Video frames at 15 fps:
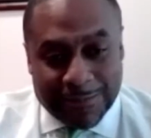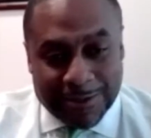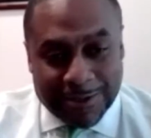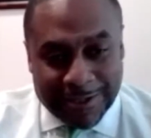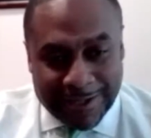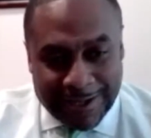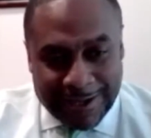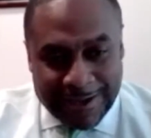but
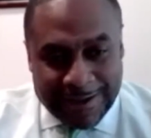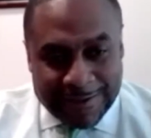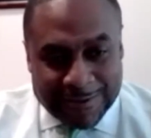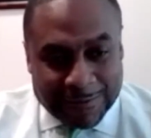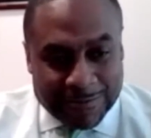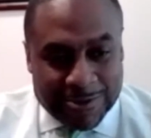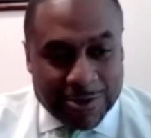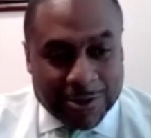
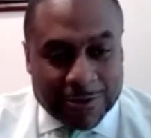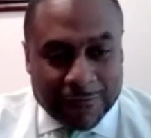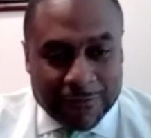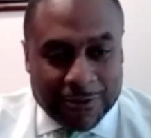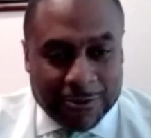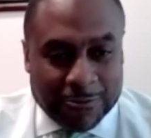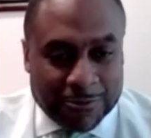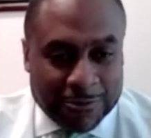I'm jealous of
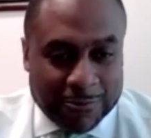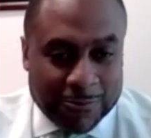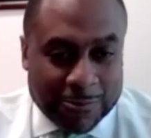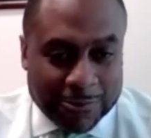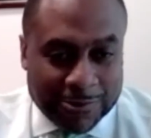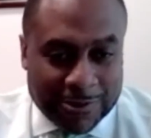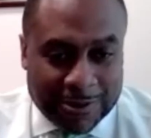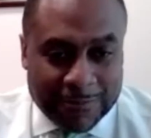those in New
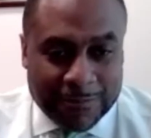Orleans.